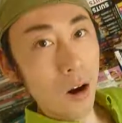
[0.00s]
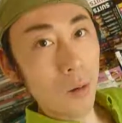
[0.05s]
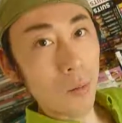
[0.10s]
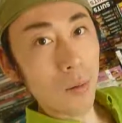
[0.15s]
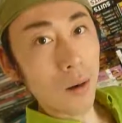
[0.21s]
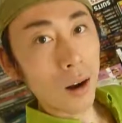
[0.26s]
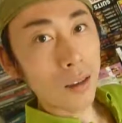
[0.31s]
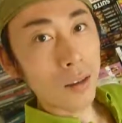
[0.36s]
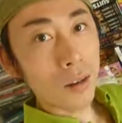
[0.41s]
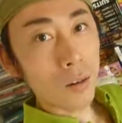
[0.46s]

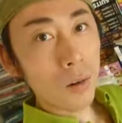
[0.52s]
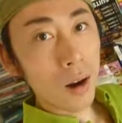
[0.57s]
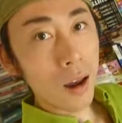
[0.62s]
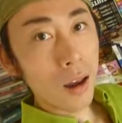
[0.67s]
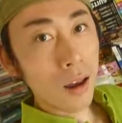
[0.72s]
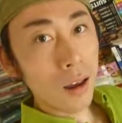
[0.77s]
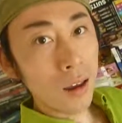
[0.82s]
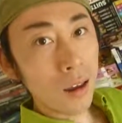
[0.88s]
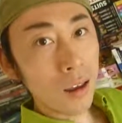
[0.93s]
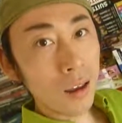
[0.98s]
by the
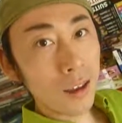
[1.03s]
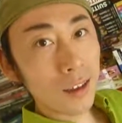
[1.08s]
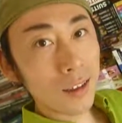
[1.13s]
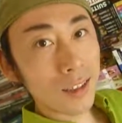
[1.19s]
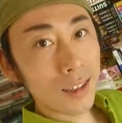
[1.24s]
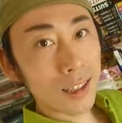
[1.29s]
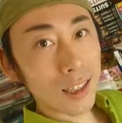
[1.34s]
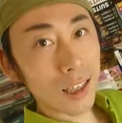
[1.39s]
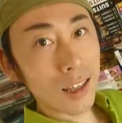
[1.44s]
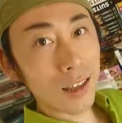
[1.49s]
way,
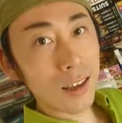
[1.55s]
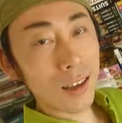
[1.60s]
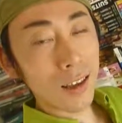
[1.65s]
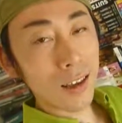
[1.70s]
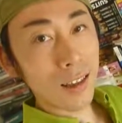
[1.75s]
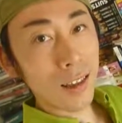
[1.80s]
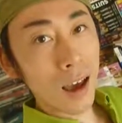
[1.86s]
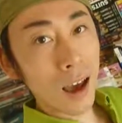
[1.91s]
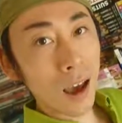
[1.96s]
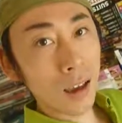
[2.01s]
it's Saturday
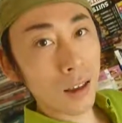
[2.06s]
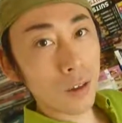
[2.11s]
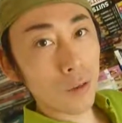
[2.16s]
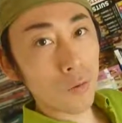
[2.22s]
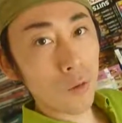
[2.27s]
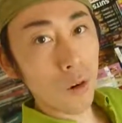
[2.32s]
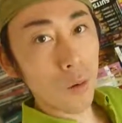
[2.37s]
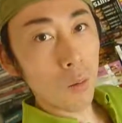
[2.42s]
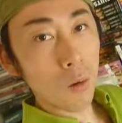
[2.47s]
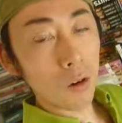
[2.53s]
night
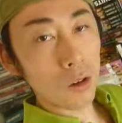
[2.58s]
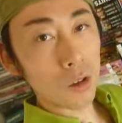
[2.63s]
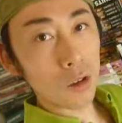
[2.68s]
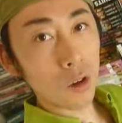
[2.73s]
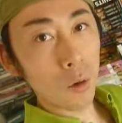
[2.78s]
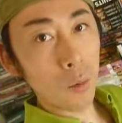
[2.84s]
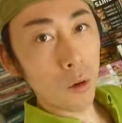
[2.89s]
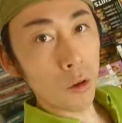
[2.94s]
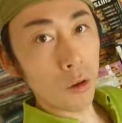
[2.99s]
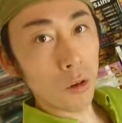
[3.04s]
for most
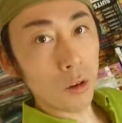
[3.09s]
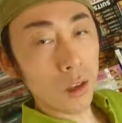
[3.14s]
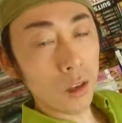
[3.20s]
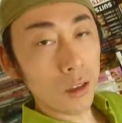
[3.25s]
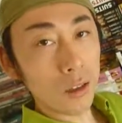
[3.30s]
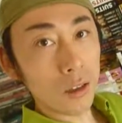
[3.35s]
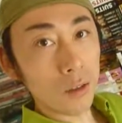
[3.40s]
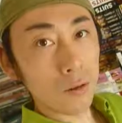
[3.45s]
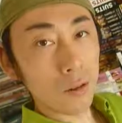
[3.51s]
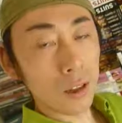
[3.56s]
of you
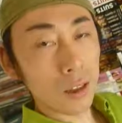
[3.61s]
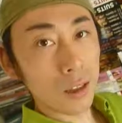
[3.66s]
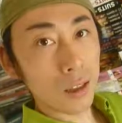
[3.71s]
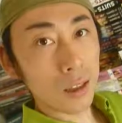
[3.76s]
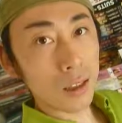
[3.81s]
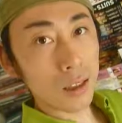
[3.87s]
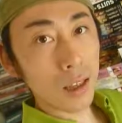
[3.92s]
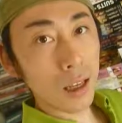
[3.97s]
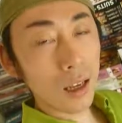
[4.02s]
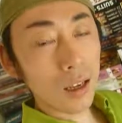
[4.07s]
in United
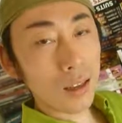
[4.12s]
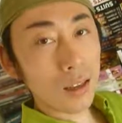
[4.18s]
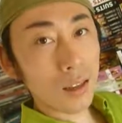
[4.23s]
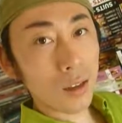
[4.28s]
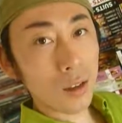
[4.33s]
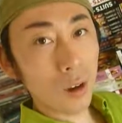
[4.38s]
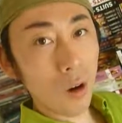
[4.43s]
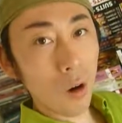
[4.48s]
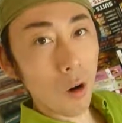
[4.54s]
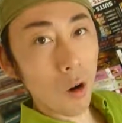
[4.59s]
States,
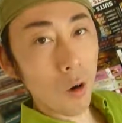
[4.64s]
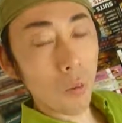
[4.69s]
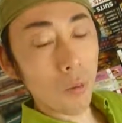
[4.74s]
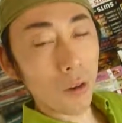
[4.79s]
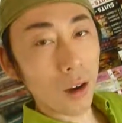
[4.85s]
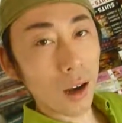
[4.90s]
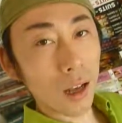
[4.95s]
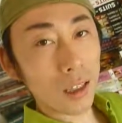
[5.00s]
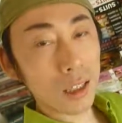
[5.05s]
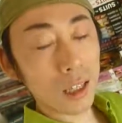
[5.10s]
so hope you
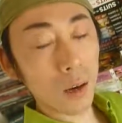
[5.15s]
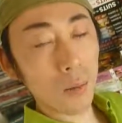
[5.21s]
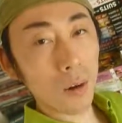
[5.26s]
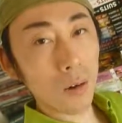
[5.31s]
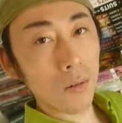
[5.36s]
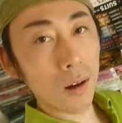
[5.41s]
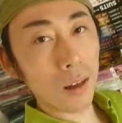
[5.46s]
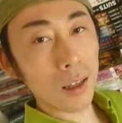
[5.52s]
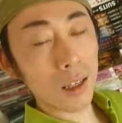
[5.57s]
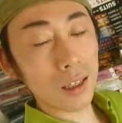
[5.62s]
guys have a
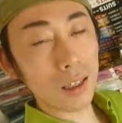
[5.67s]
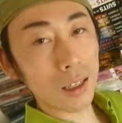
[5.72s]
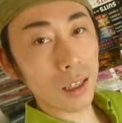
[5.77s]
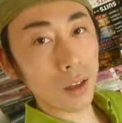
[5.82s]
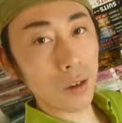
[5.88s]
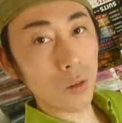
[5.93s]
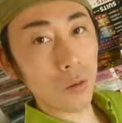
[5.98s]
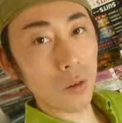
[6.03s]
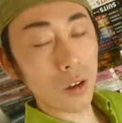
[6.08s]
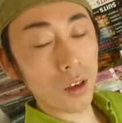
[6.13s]
fantastic
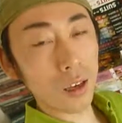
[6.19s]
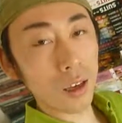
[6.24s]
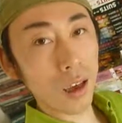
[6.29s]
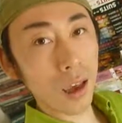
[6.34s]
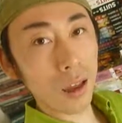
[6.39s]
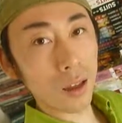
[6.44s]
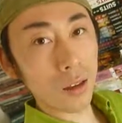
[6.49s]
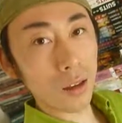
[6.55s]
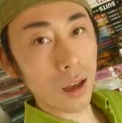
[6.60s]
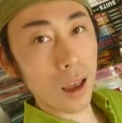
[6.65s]

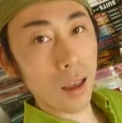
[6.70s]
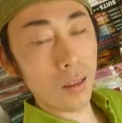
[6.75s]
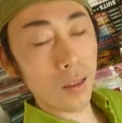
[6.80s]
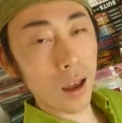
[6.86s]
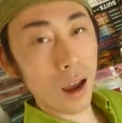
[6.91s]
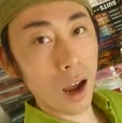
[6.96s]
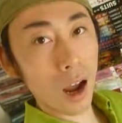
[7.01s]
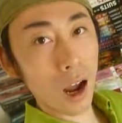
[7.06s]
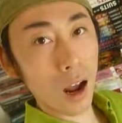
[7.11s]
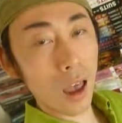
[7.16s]
weekend and
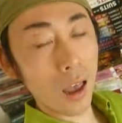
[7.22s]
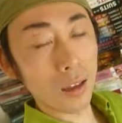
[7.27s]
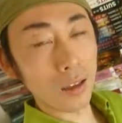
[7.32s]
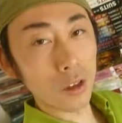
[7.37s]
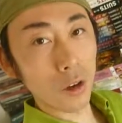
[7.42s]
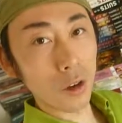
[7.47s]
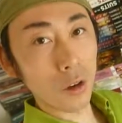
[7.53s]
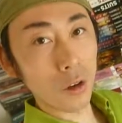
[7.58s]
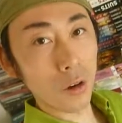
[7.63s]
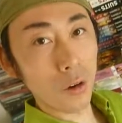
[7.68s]
uh,
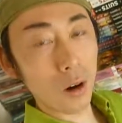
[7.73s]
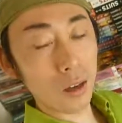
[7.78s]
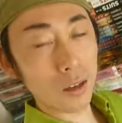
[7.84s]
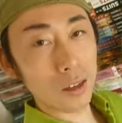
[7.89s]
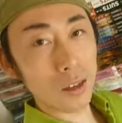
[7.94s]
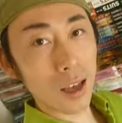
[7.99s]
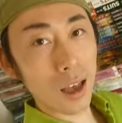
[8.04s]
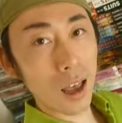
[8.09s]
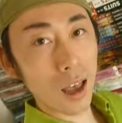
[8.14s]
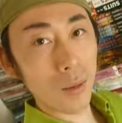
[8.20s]
enjoy your
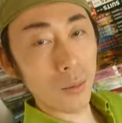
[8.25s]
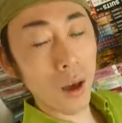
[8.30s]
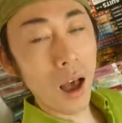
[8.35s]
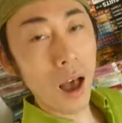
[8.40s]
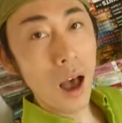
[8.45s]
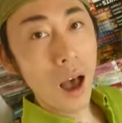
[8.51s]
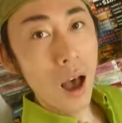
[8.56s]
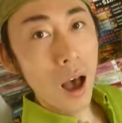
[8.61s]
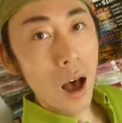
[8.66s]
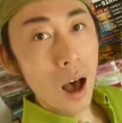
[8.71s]
time.
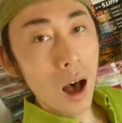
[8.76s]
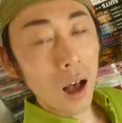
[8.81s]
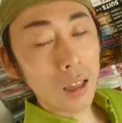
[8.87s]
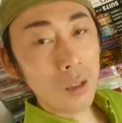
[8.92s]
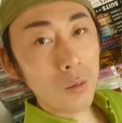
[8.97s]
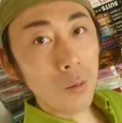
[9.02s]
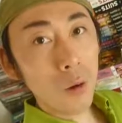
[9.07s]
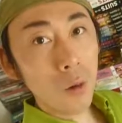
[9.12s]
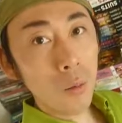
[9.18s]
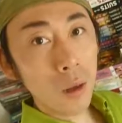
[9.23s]

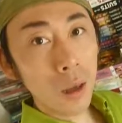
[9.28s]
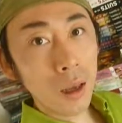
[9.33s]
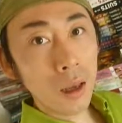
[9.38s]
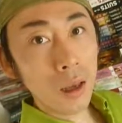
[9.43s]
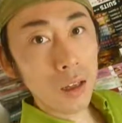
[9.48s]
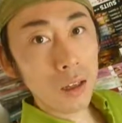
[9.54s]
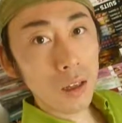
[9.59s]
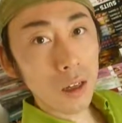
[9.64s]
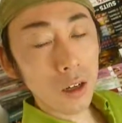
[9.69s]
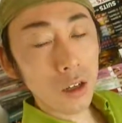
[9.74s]
As for
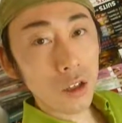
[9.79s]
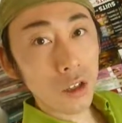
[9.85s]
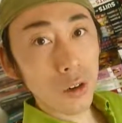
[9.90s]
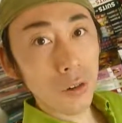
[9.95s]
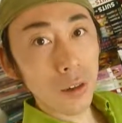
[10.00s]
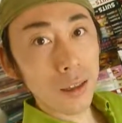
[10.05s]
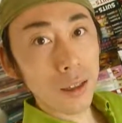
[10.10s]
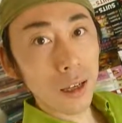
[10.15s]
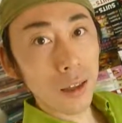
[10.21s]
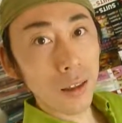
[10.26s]
me, it's
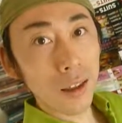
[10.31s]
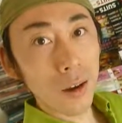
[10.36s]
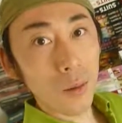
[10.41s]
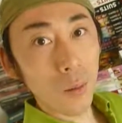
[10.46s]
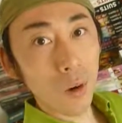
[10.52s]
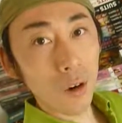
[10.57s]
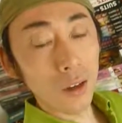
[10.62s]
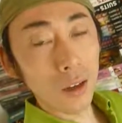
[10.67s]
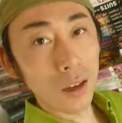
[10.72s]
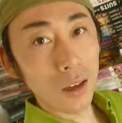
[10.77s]
actually Sunday
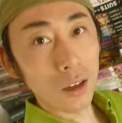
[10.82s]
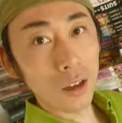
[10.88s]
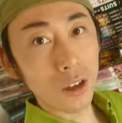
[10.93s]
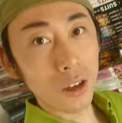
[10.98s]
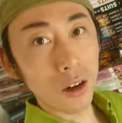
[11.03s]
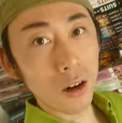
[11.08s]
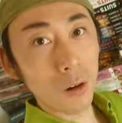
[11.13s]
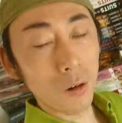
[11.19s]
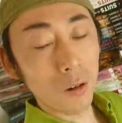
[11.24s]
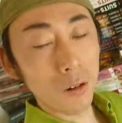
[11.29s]
morning
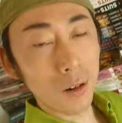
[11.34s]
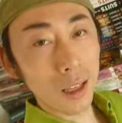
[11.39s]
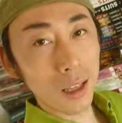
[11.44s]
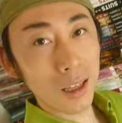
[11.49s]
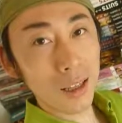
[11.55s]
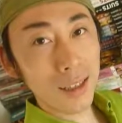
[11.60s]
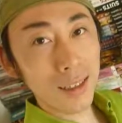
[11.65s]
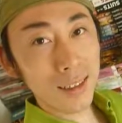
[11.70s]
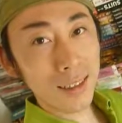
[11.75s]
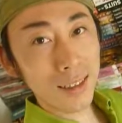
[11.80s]
here
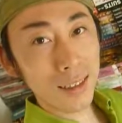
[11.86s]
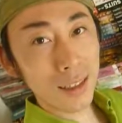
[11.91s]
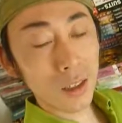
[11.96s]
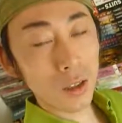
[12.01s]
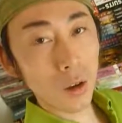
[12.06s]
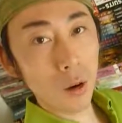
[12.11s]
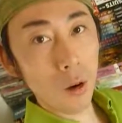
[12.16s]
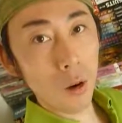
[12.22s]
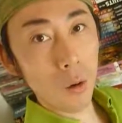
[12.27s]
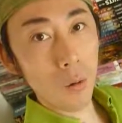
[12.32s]
already,
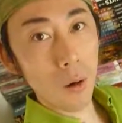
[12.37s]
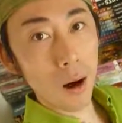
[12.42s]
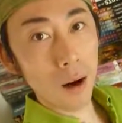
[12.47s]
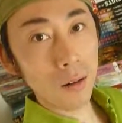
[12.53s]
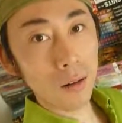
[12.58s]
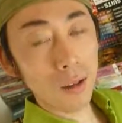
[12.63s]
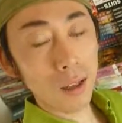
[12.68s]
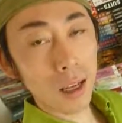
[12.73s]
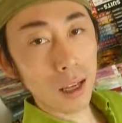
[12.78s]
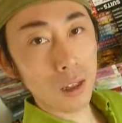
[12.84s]
so
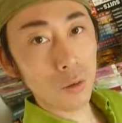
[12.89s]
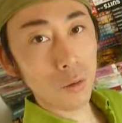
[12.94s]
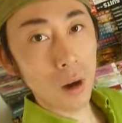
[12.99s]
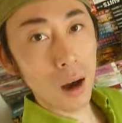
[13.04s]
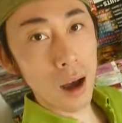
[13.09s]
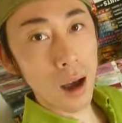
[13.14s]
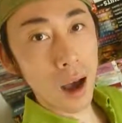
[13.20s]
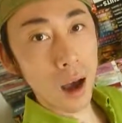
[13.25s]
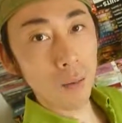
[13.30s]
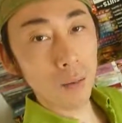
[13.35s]
well, that's
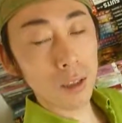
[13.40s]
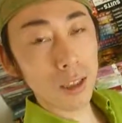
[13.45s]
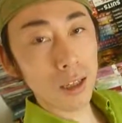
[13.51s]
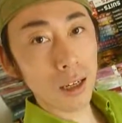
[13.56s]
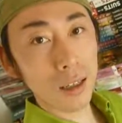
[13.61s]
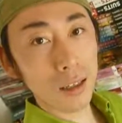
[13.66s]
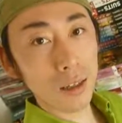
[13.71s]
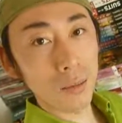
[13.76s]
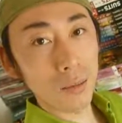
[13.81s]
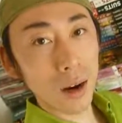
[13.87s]
why I'm
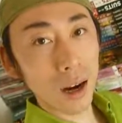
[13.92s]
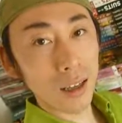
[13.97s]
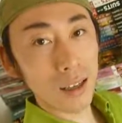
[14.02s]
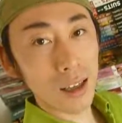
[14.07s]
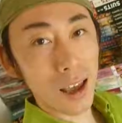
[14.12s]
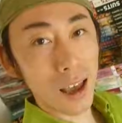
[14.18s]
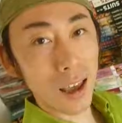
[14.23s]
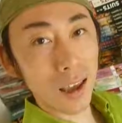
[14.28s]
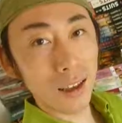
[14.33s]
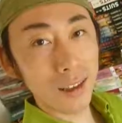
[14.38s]
starting my
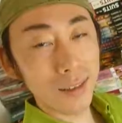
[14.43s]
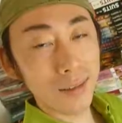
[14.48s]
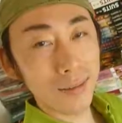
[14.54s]
day.